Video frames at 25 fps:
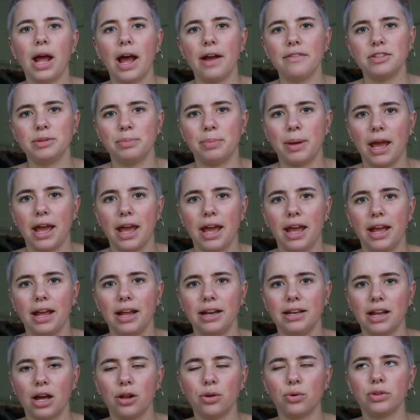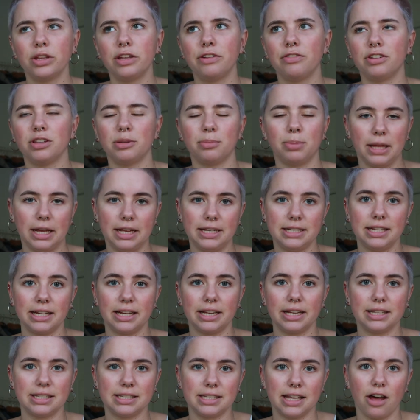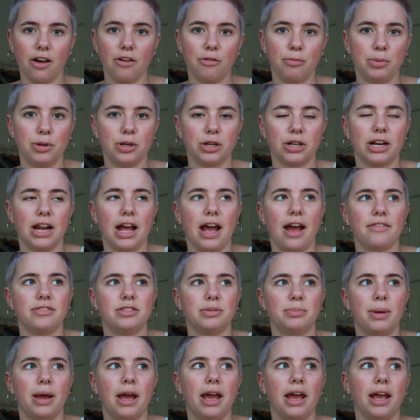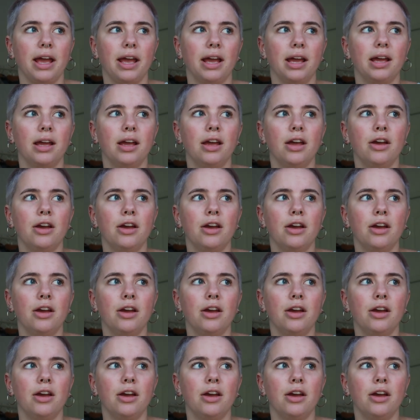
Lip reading: gonna have to pay not only for the plane ticket itself, but you're gonna have to pay